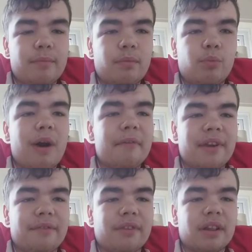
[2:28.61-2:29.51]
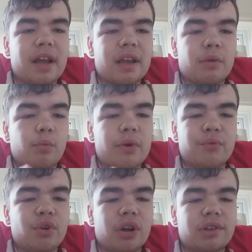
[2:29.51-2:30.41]
worry, if you like.
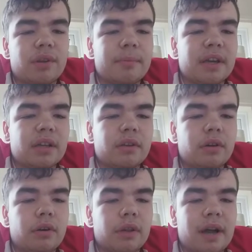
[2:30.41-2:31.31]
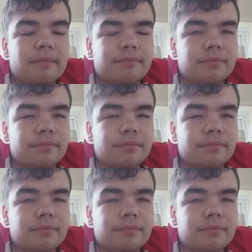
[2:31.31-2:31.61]
We've got to make sure that